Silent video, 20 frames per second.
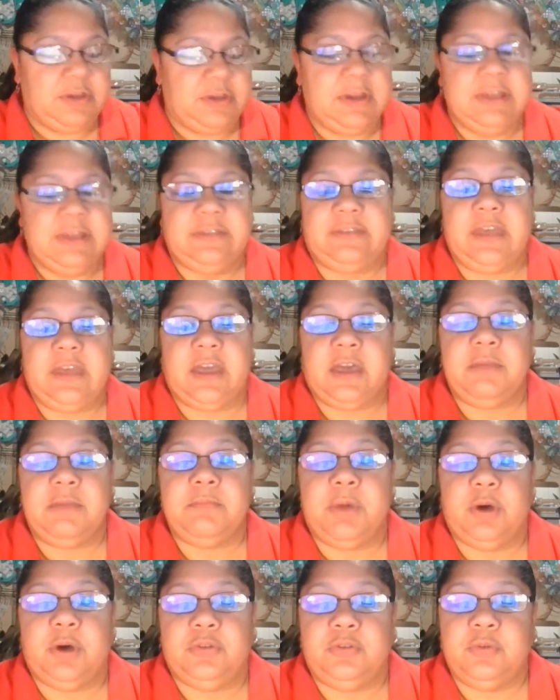
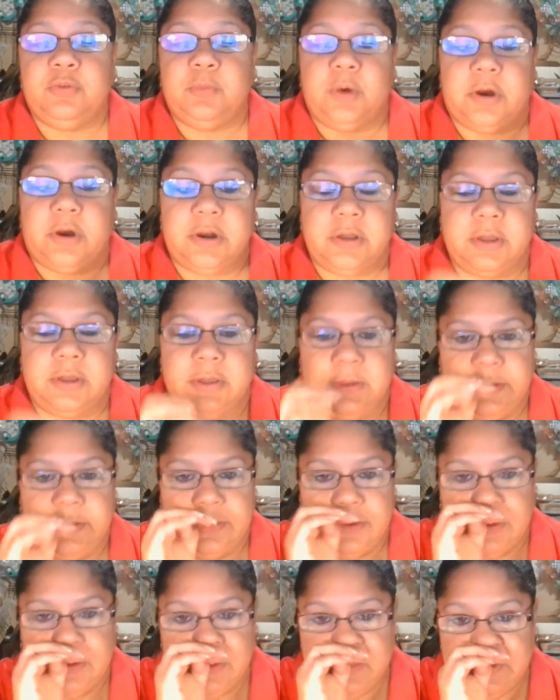30-second bow to work,
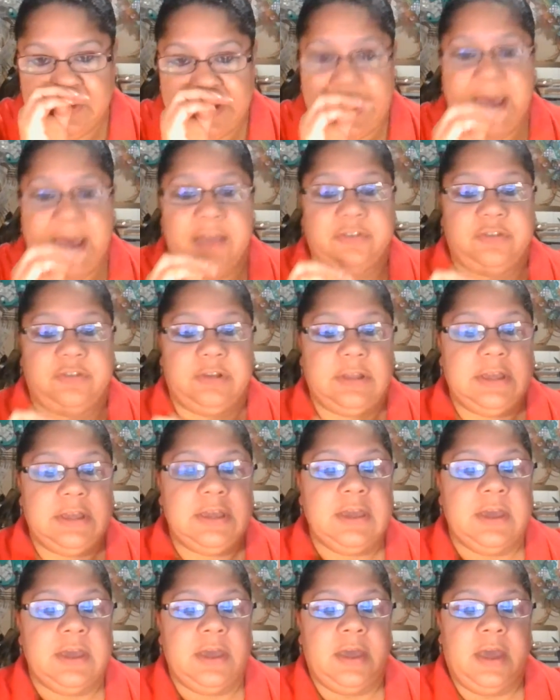you would
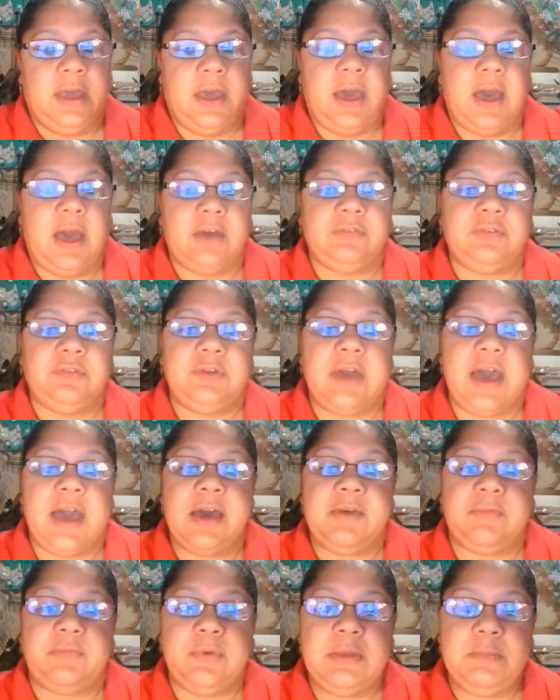actually have to
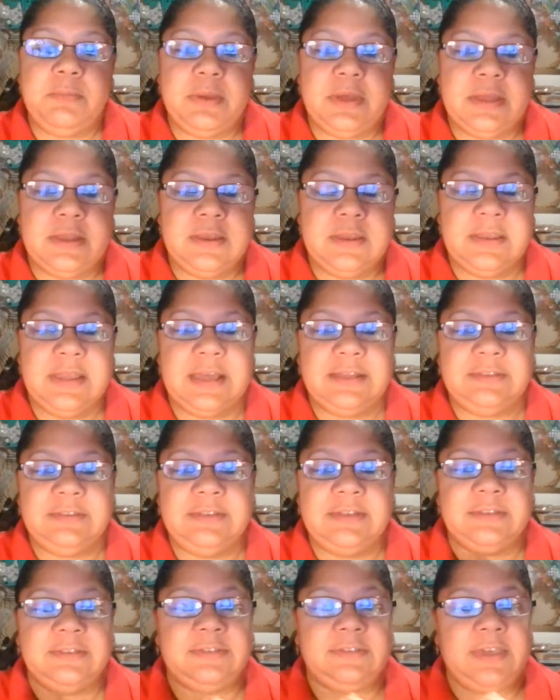have ribbon that's
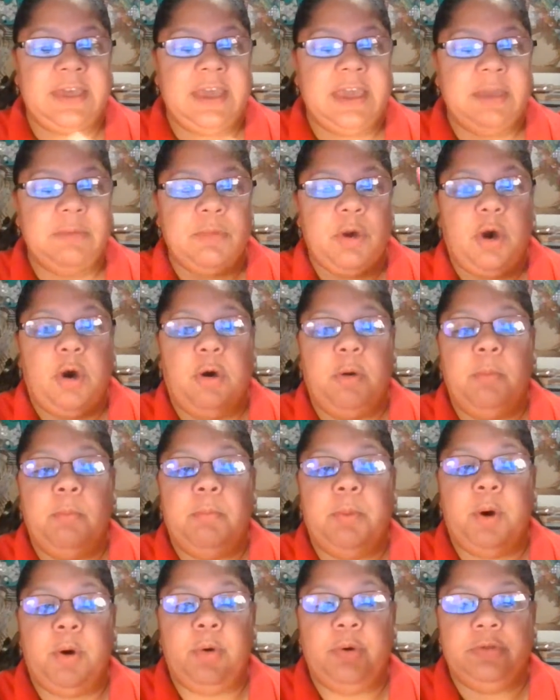the same
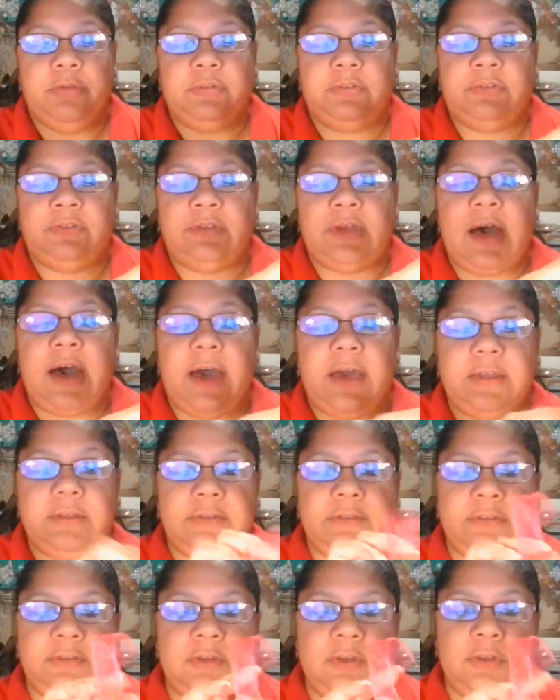on both
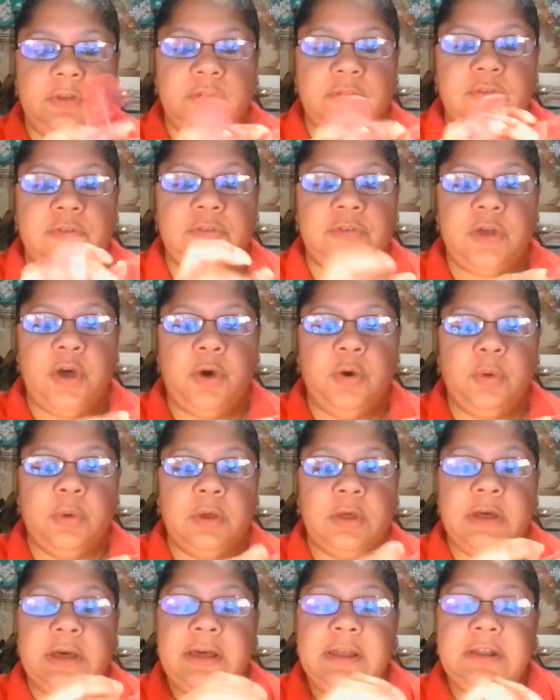sides. So
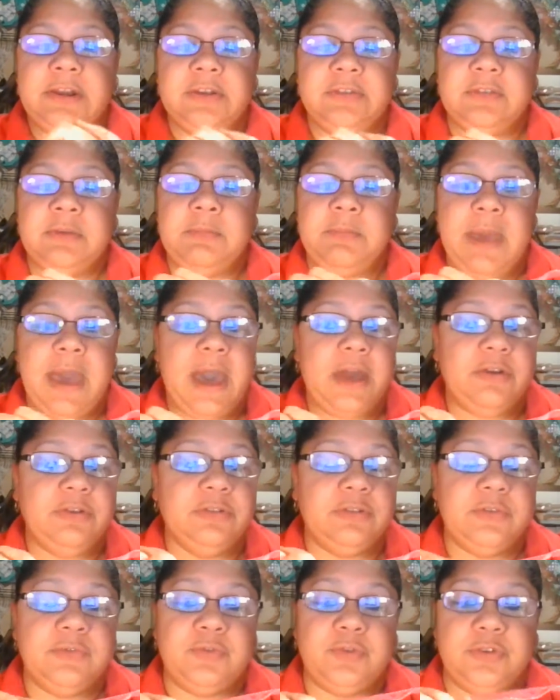colors and
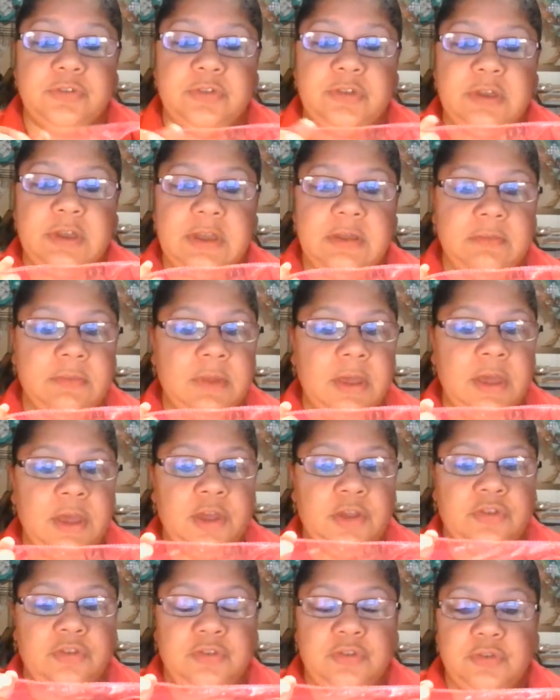patterns, of course, you can
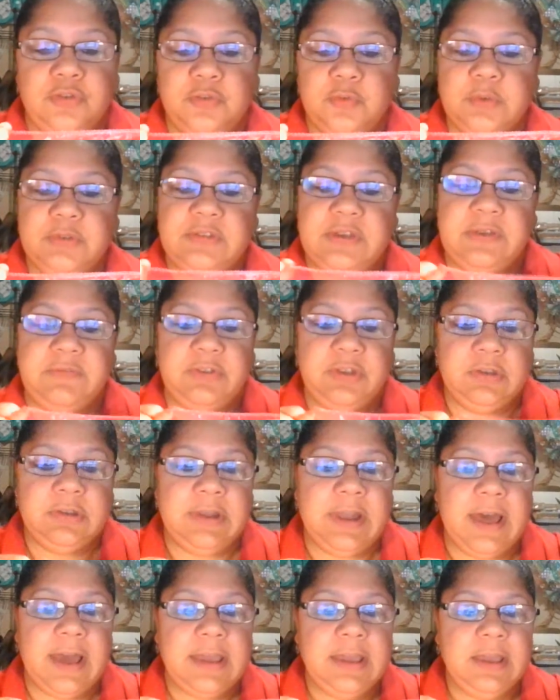choose whichever you
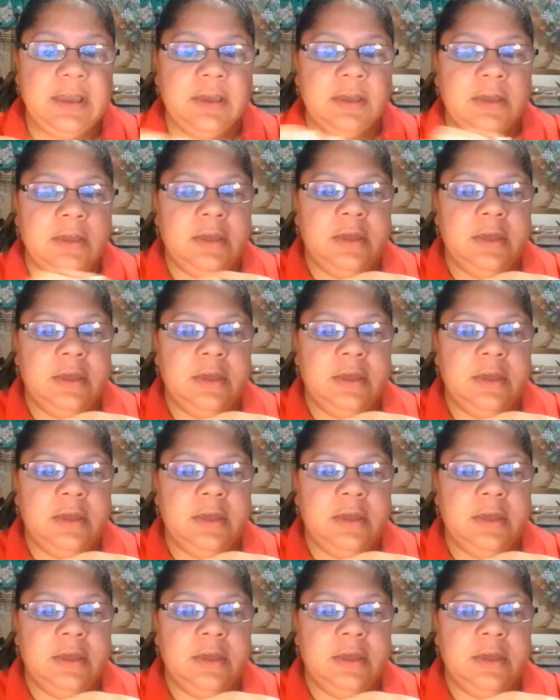like,